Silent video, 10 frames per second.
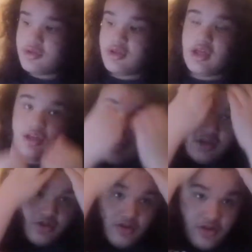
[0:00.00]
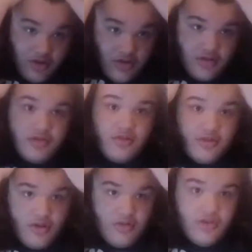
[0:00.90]
like in your
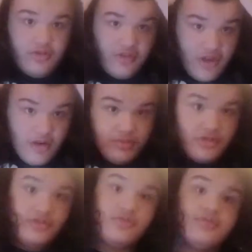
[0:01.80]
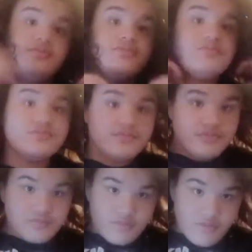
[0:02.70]
on your scale because
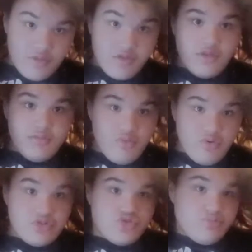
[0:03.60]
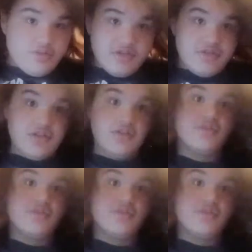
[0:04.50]
the more that you put this in your